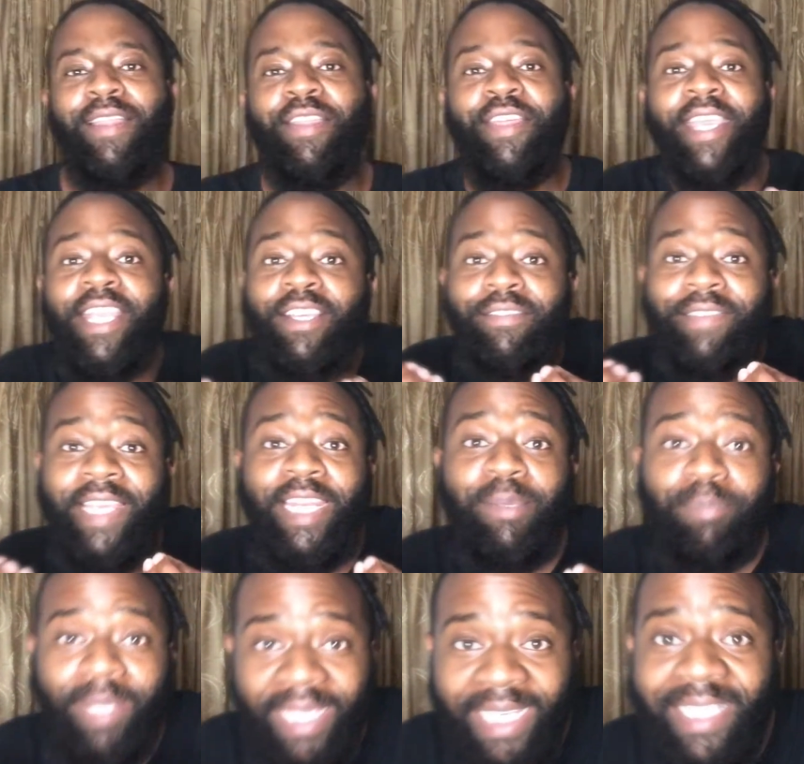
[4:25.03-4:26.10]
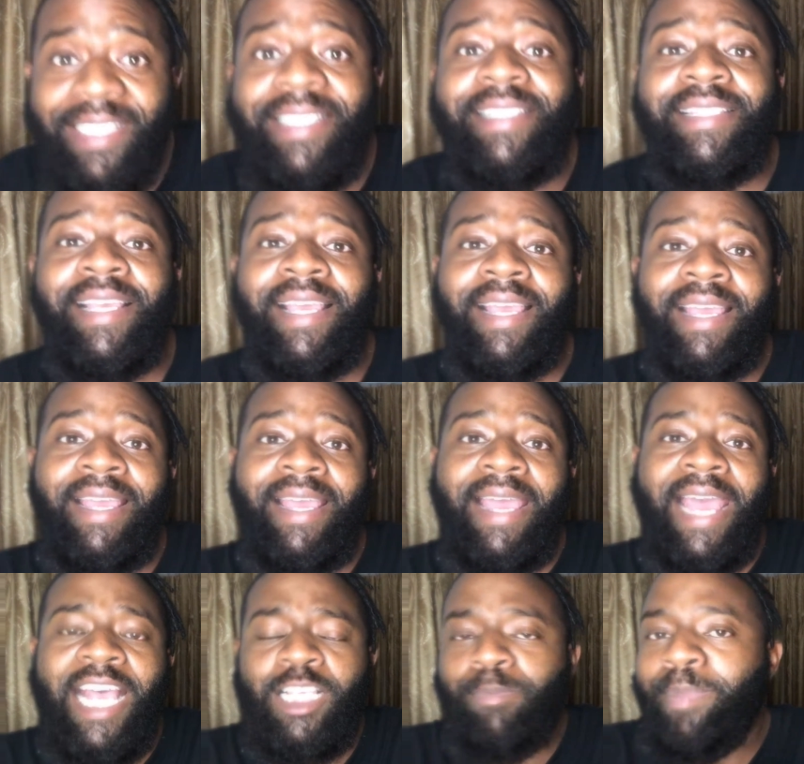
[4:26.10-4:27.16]
Think of inner peace
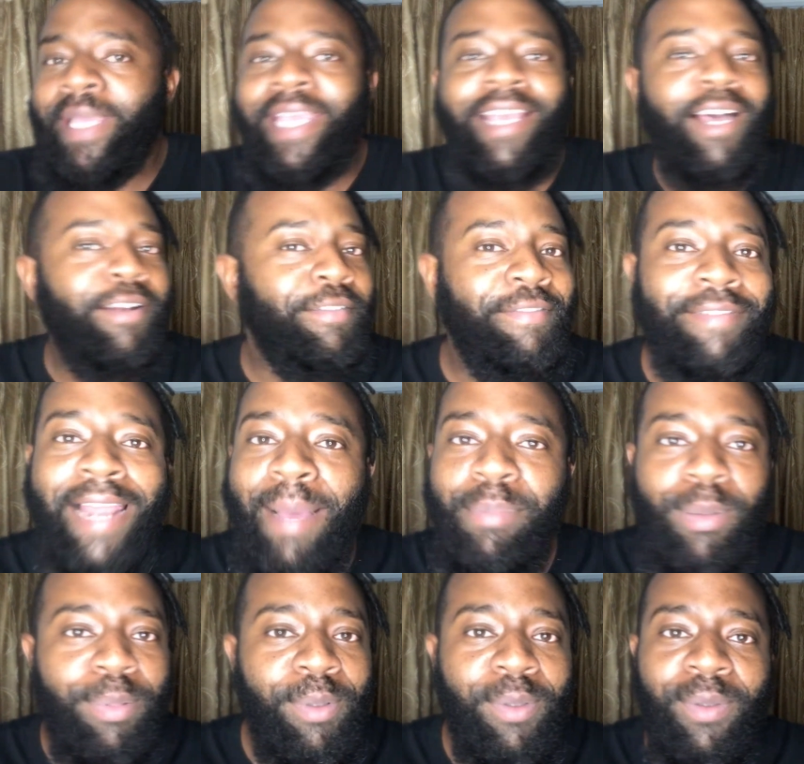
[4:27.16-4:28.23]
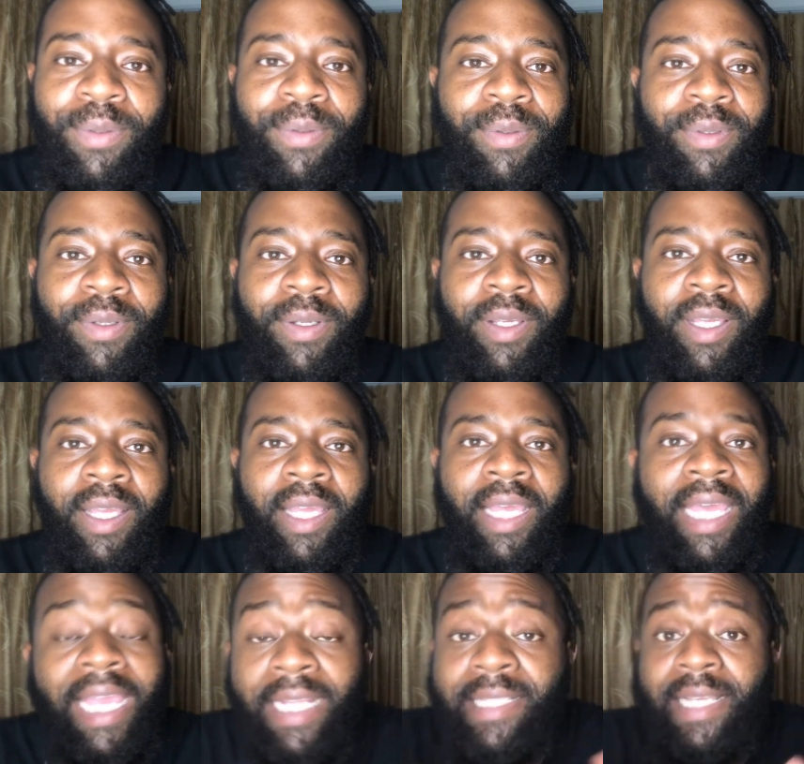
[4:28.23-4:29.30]
as being unflappable.
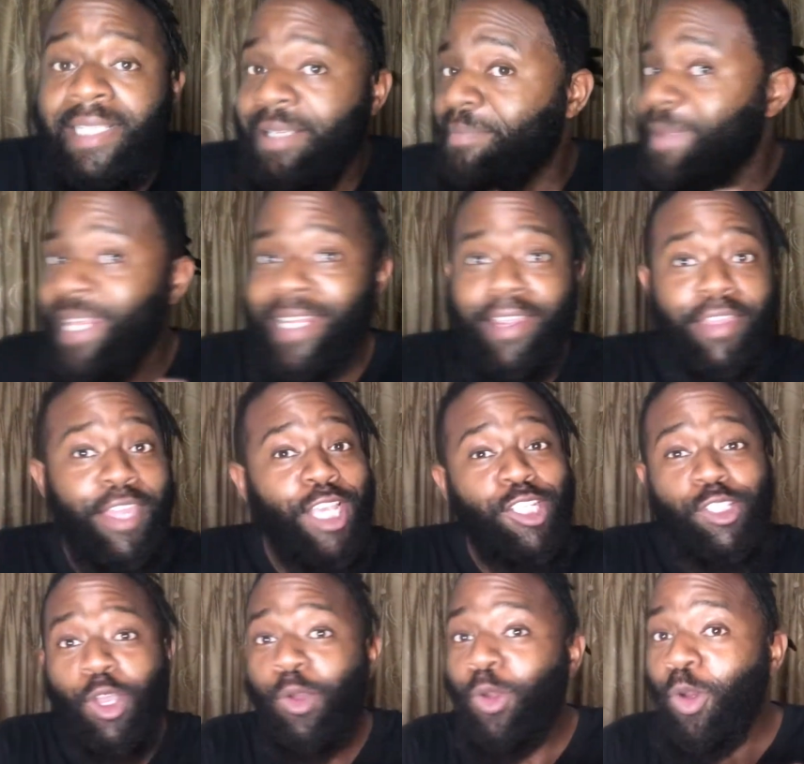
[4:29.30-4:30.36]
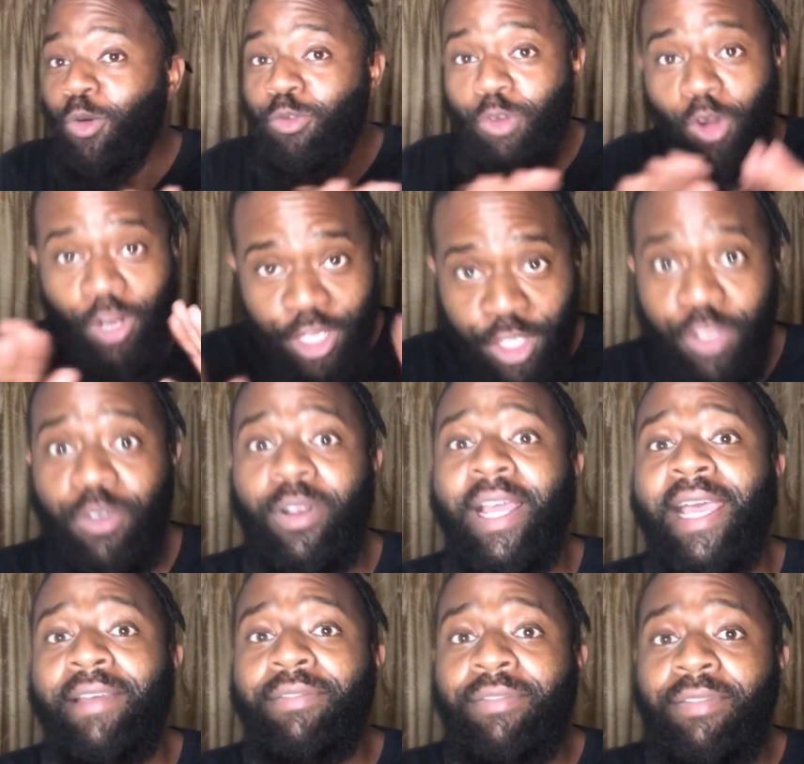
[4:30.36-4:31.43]
It doesn't mean that things don't go wrong in your
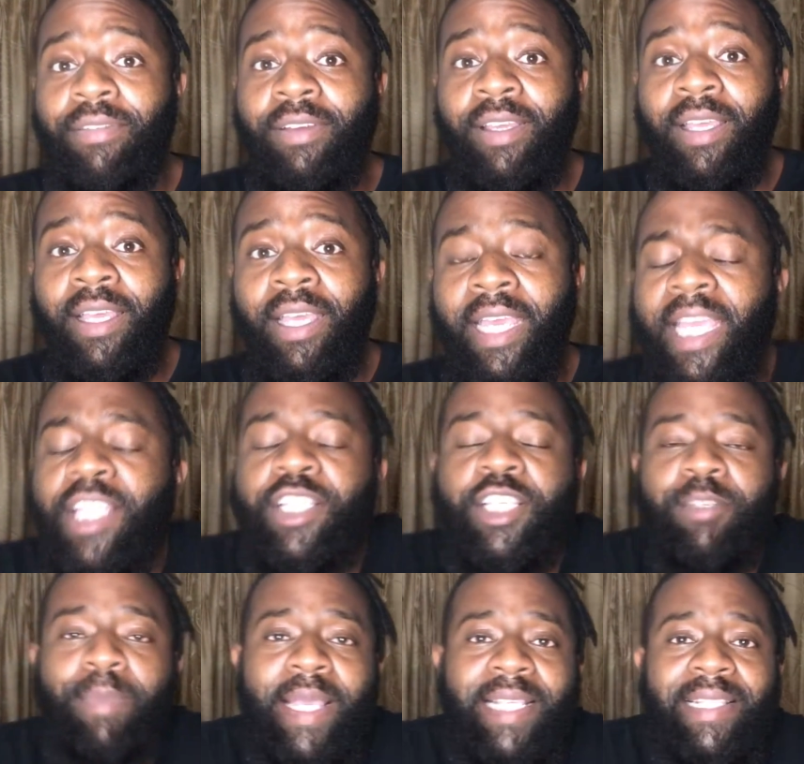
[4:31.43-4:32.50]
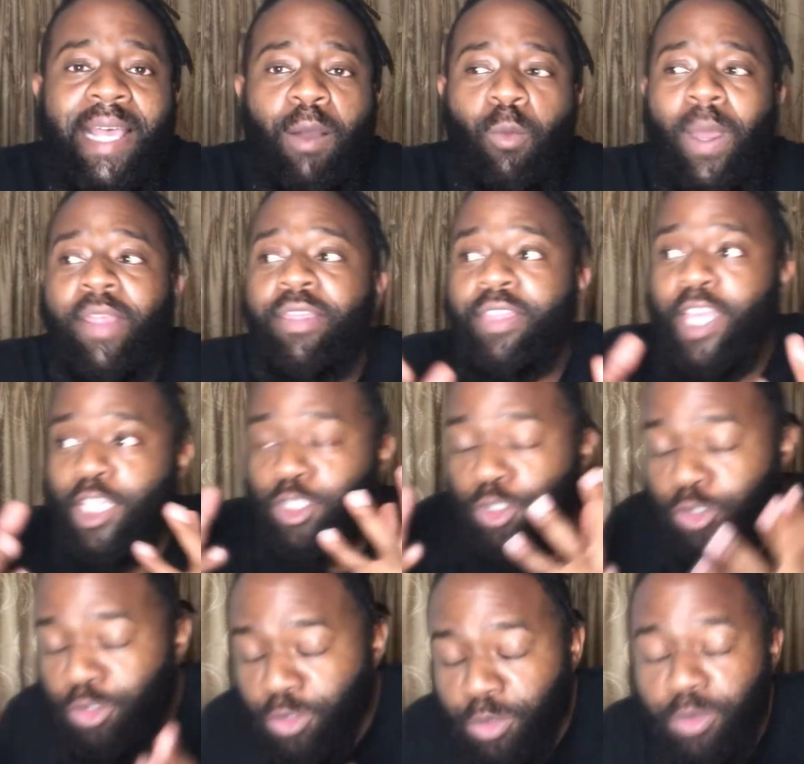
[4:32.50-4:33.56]
life. It just means that when things
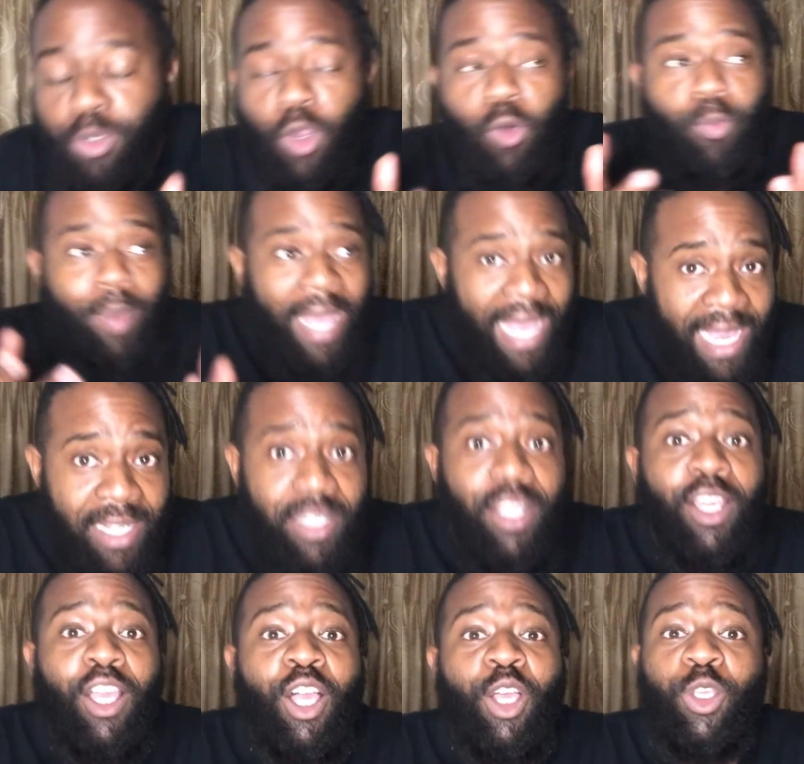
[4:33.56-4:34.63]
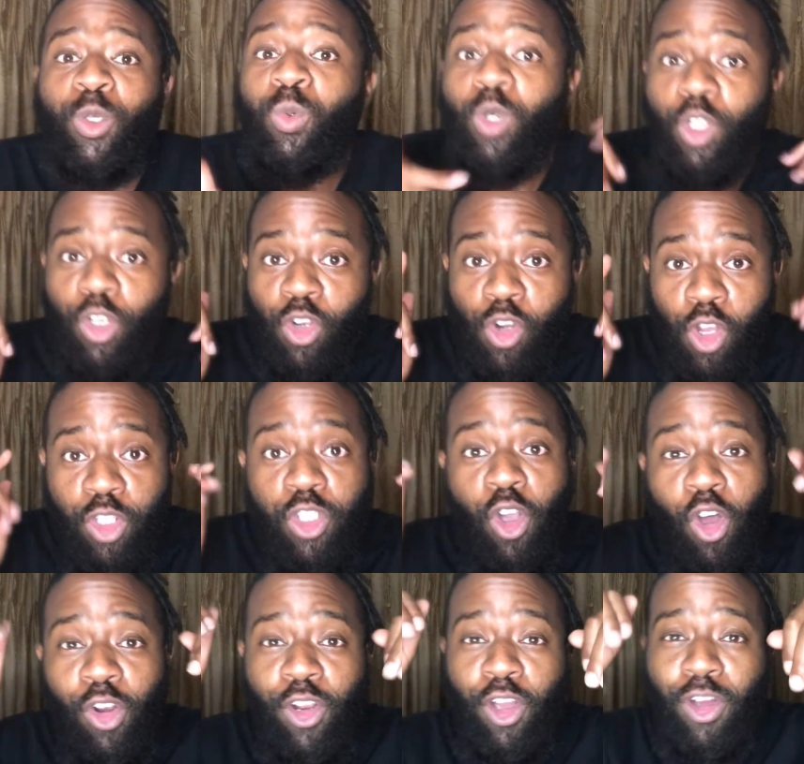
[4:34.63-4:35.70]
do go bad, you are not
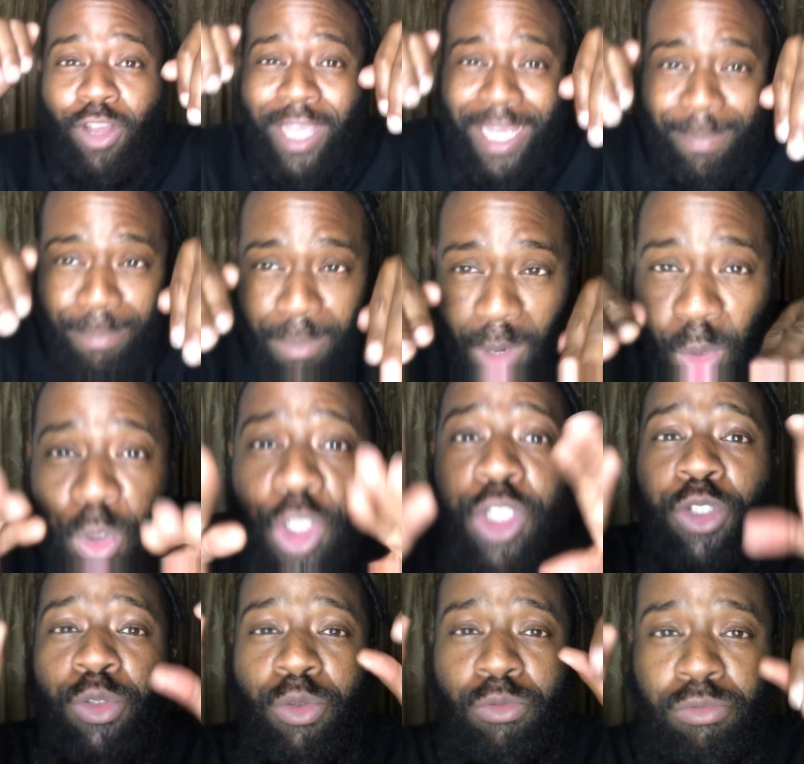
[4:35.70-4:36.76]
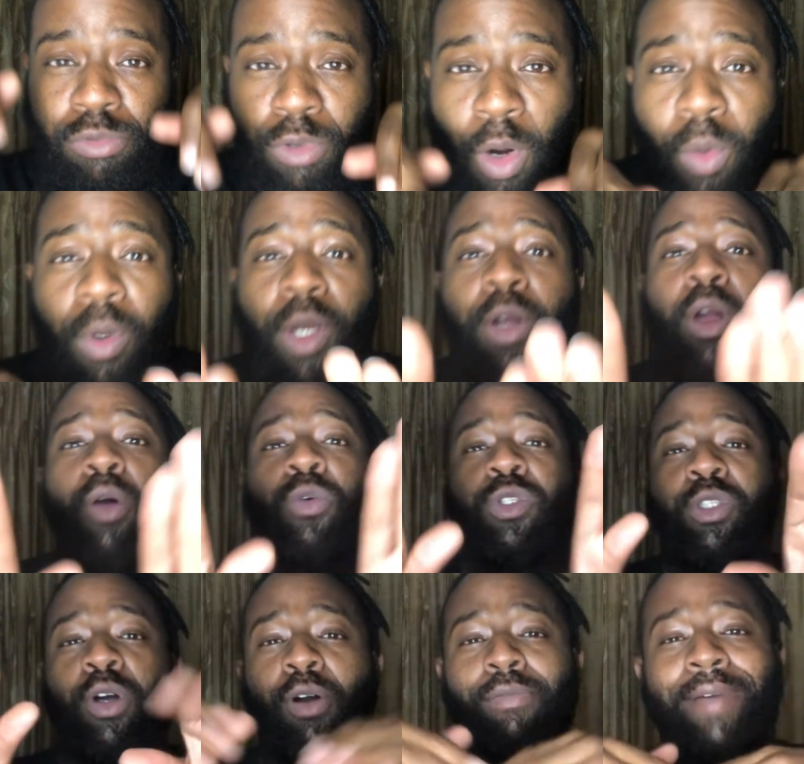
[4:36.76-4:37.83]
on an emotional roller
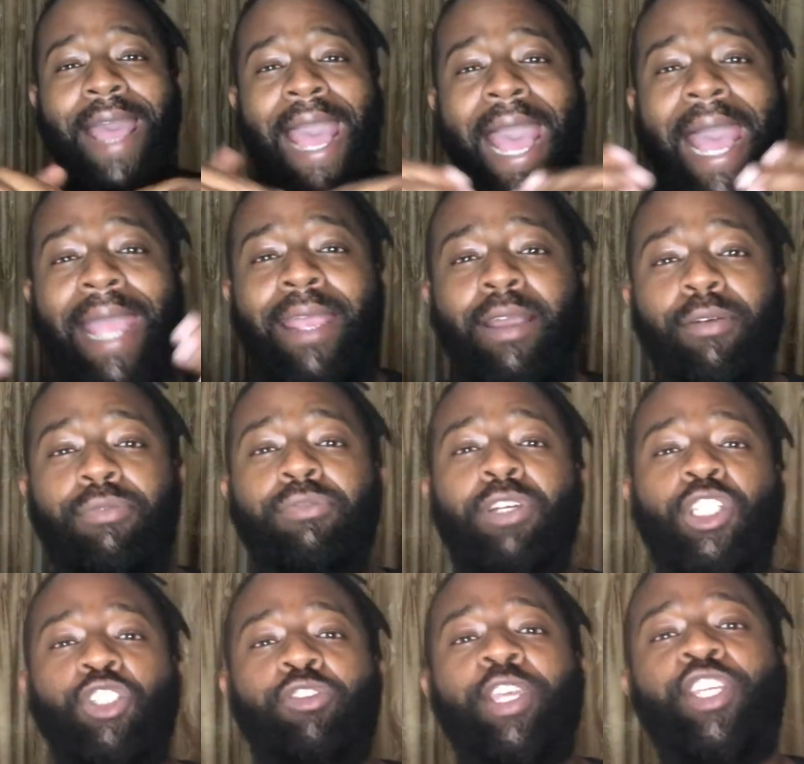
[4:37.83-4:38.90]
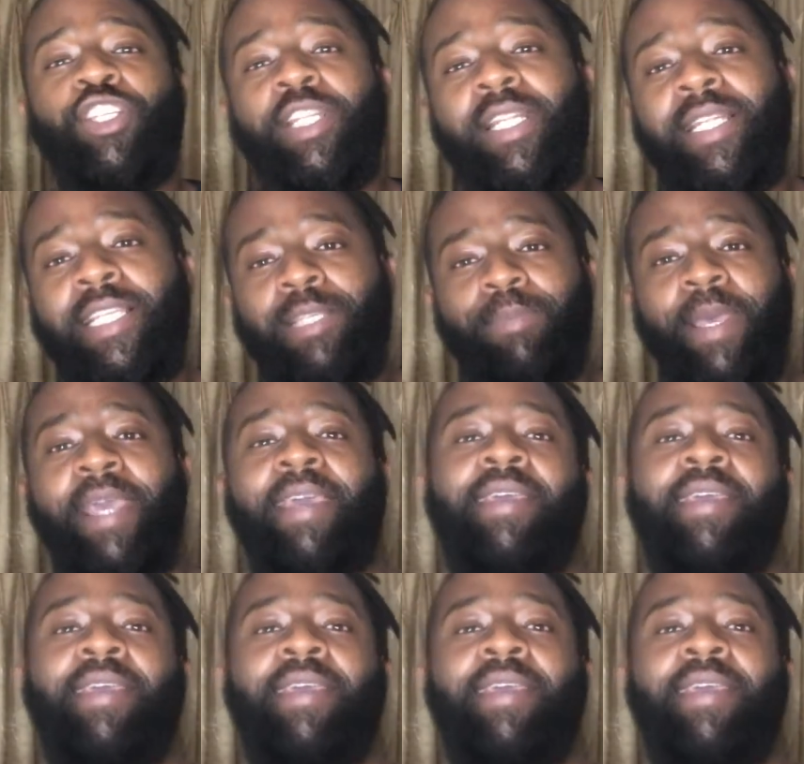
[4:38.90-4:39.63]
coaster of anger, frustration, and despair.